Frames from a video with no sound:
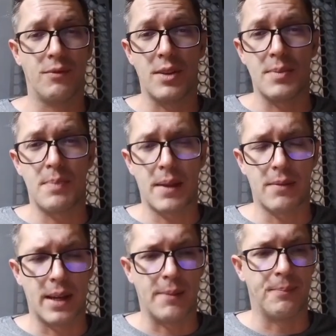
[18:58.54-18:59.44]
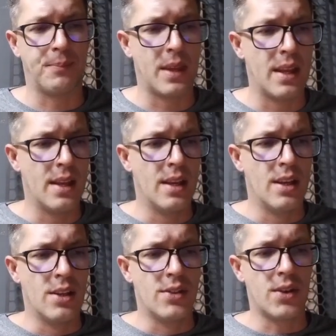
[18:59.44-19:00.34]
respectfully.
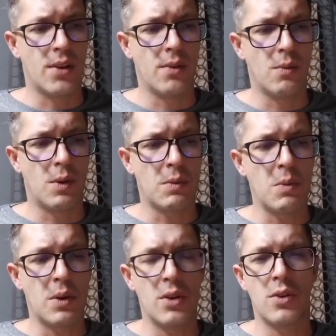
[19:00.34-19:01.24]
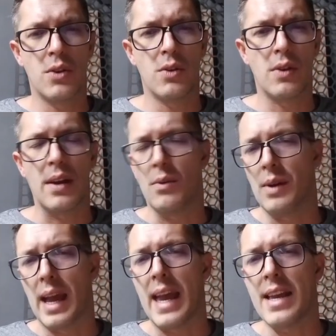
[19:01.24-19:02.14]
So what we want to do,
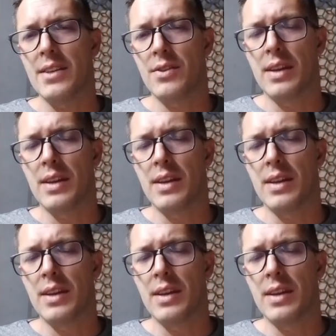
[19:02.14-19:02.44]
or as